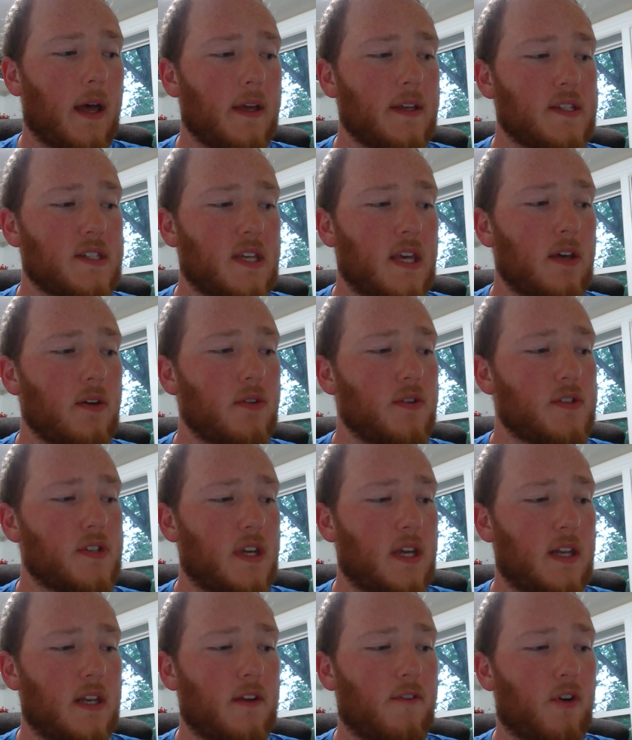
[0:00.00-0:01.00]
skills
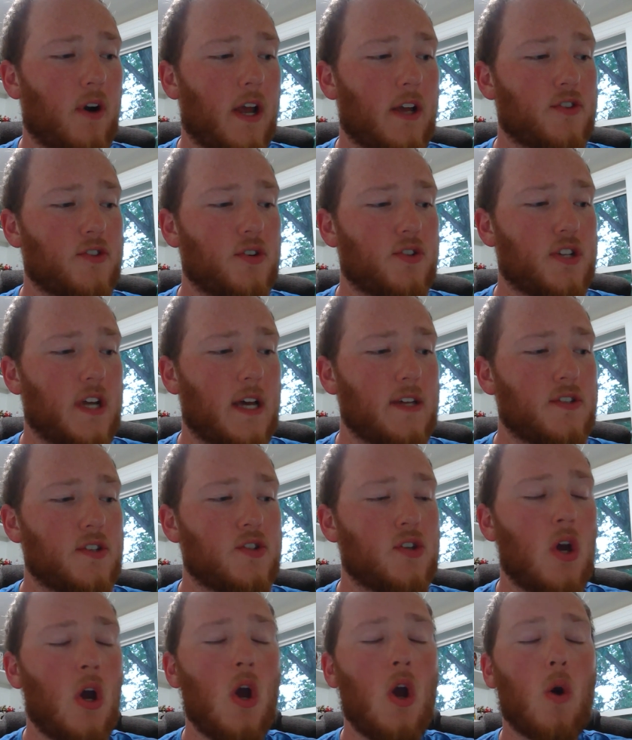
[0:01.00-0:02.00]
in different
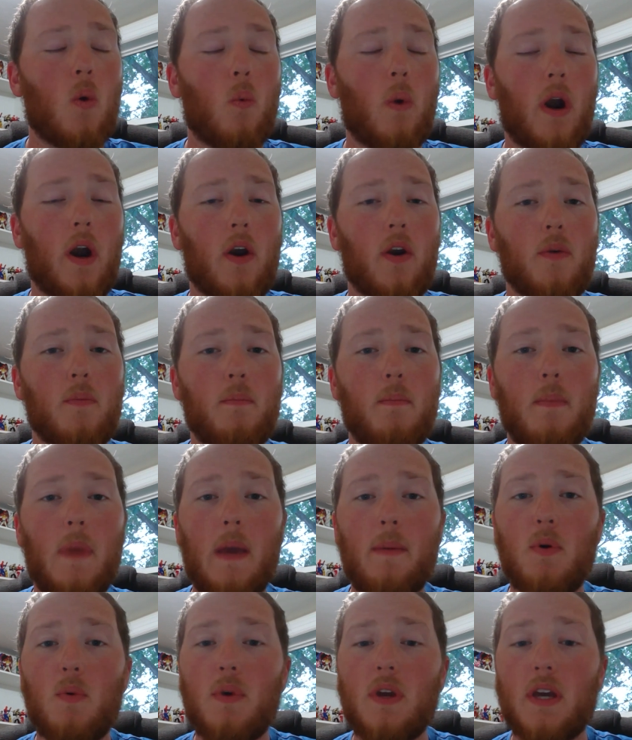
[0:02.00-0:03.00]
exercises, where
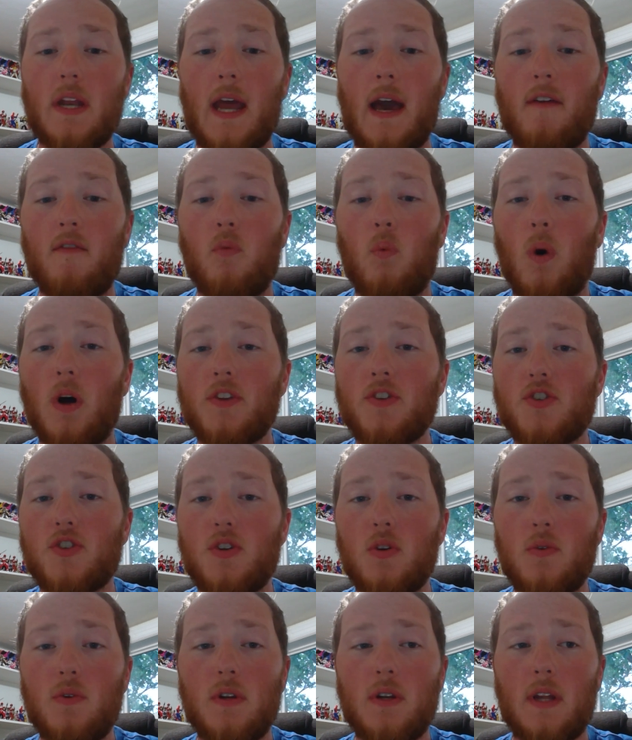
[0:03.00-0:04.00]
maybe we could have one
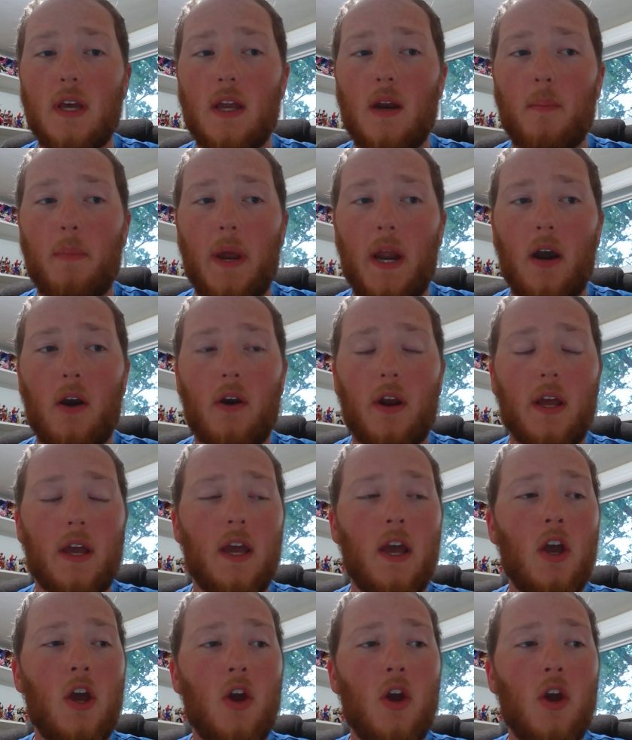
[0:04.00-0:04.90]
student in a pairing